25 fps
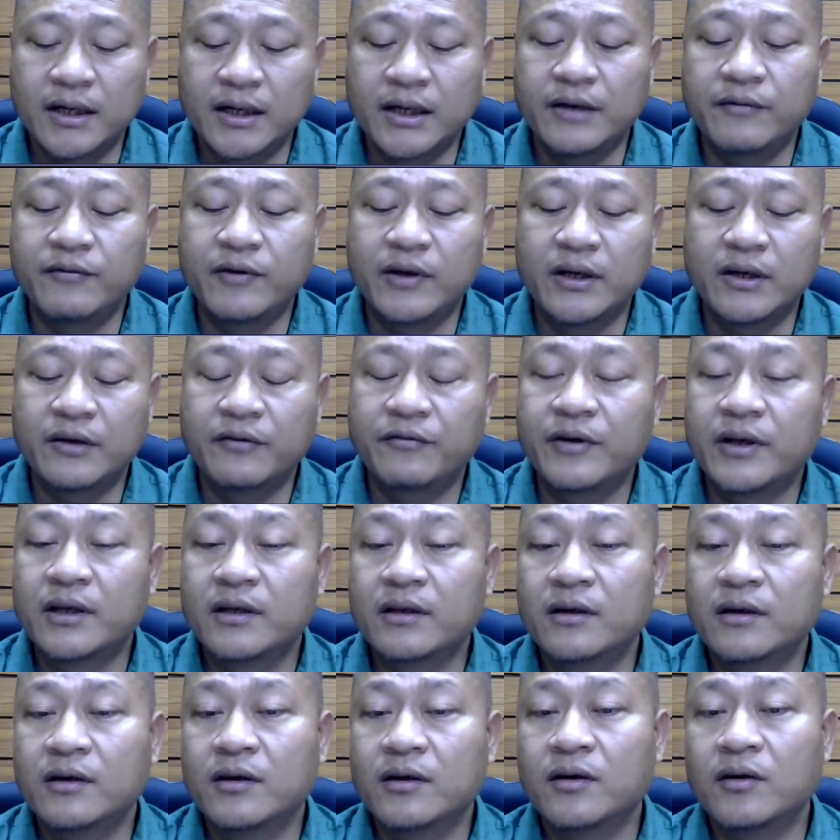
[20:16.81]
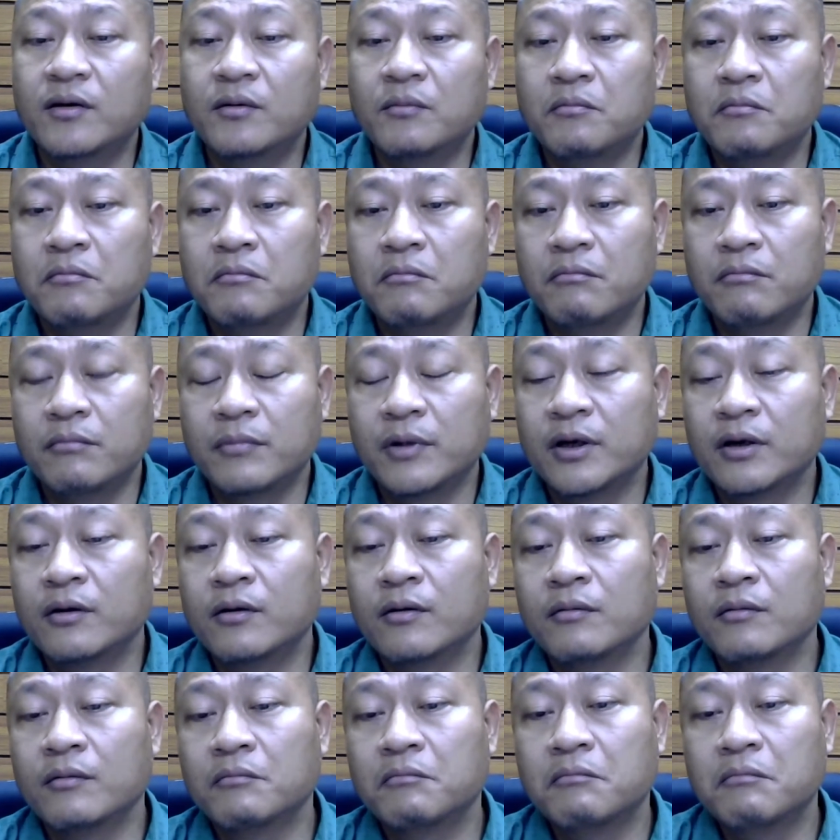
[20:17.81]
even the
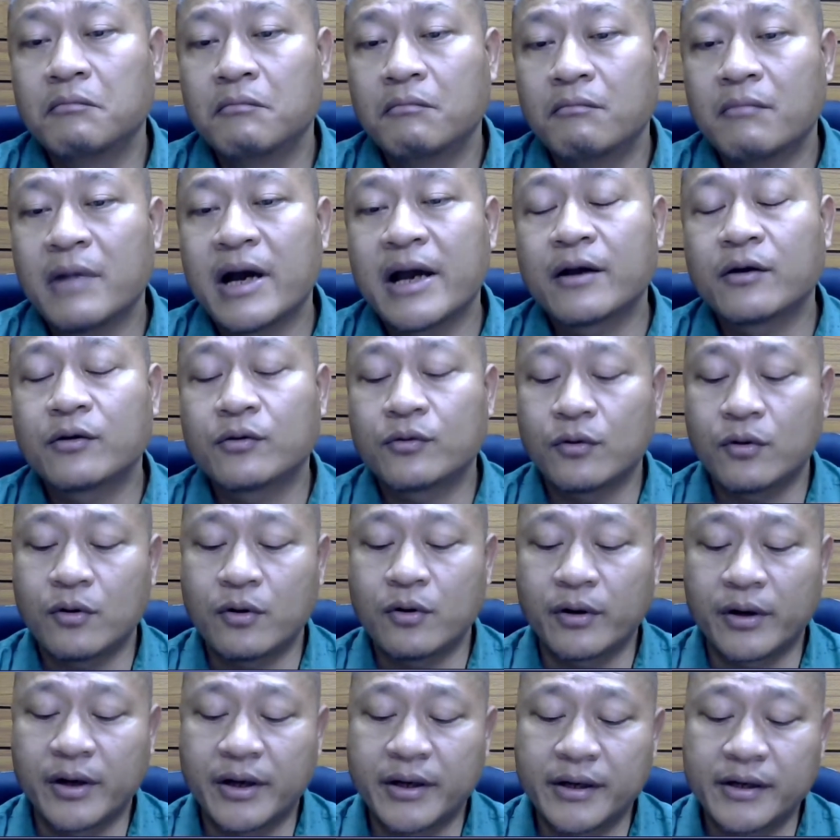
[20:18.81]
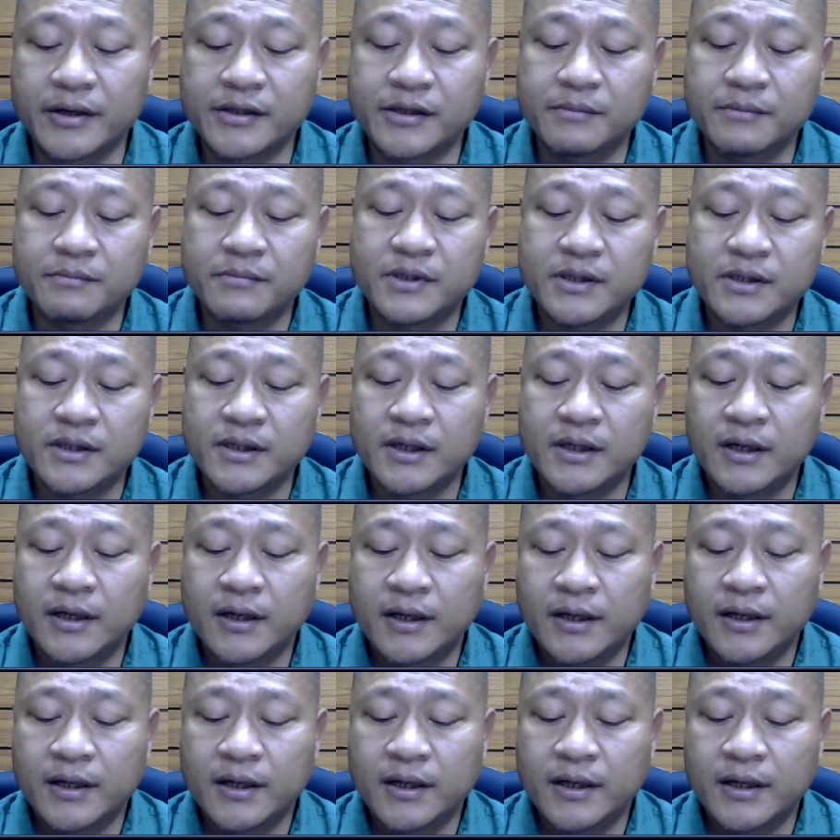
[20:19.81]
microorganisms,